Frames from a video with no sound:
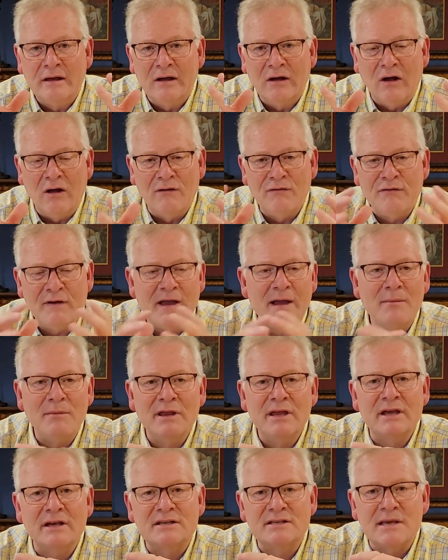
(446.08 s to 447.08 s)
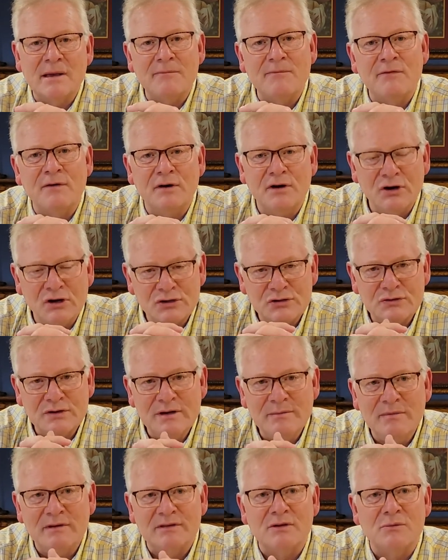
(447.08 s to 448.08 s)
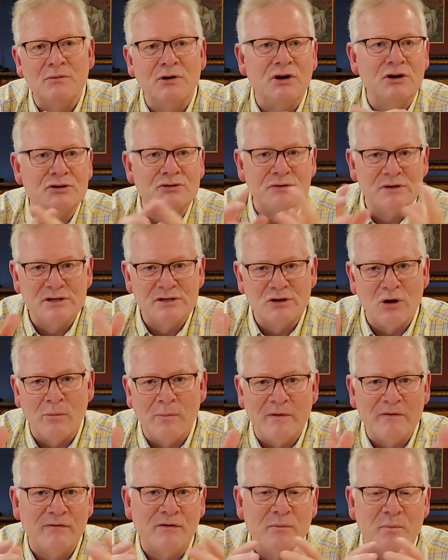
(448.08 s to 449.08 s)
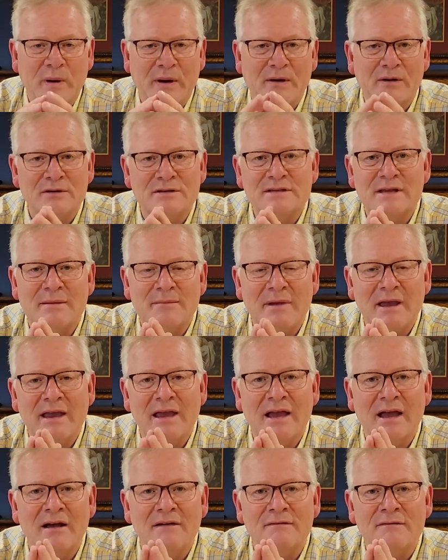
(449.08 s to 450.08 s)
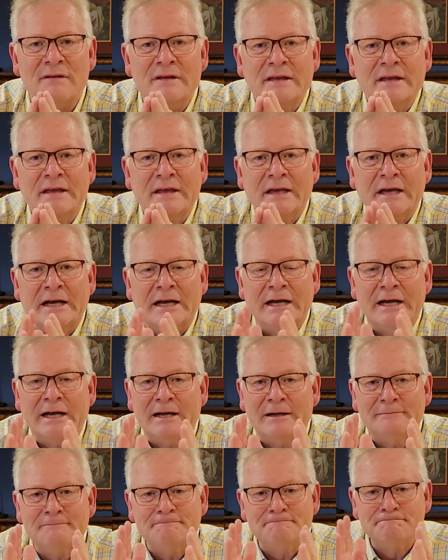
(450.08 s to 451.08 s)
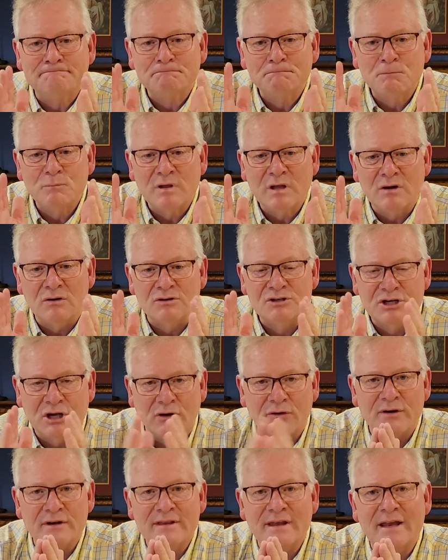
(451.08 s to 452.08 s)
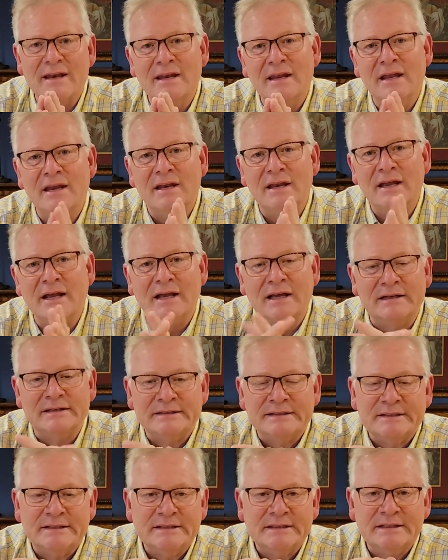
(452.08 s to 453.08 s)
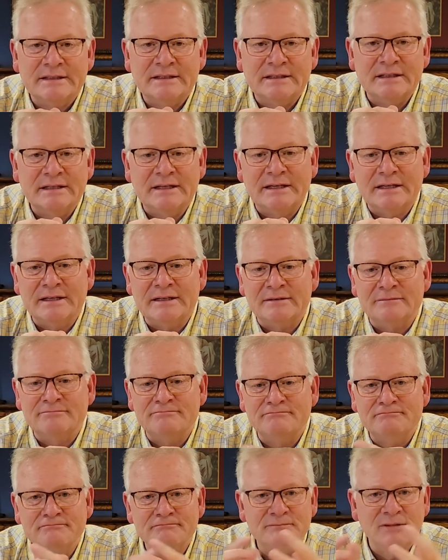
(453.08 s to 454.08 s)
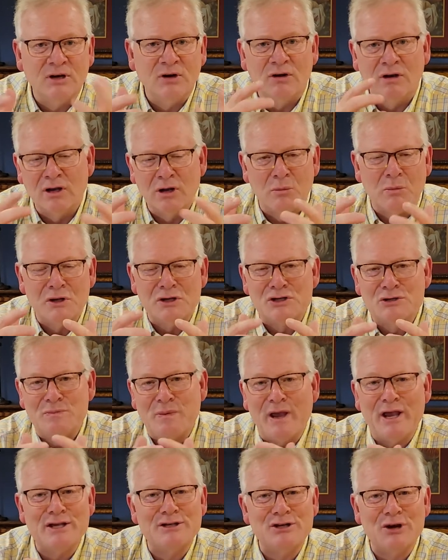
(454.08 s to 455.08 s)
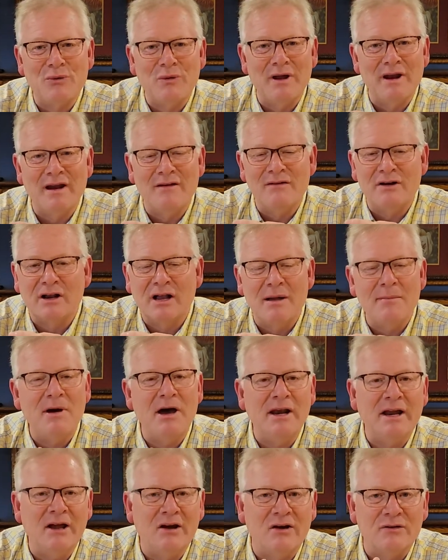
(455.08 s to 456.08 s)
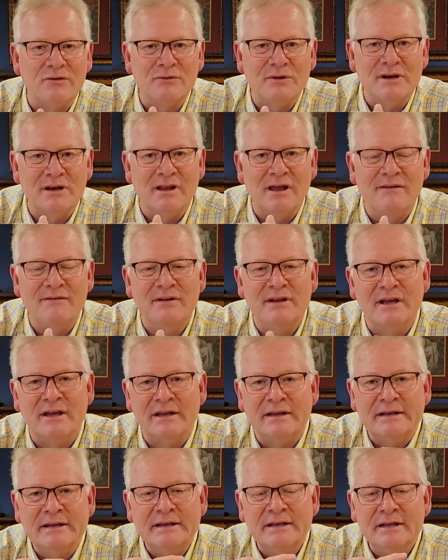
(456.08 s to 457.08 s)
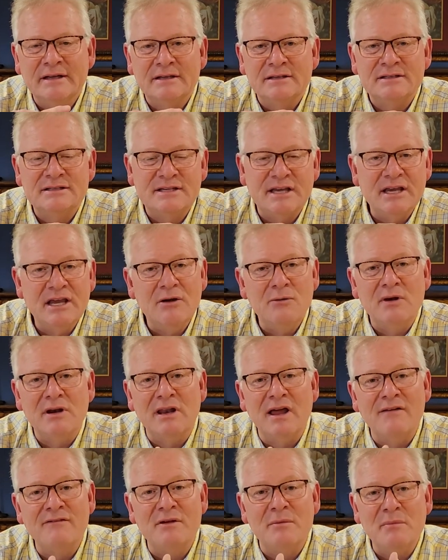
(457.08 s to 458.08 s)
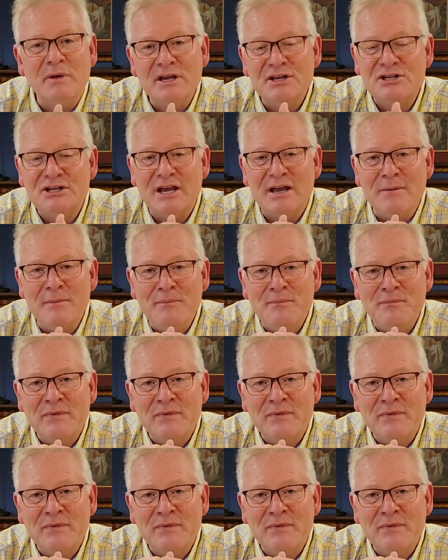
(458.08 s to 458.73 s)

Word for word: all family except for nursery, but the nursery is open for parents that may have, um, you know, children that need, uh, uh, you know, a little bit of space or whatever. Come on out. We'd love to see you. We'd love to meet you.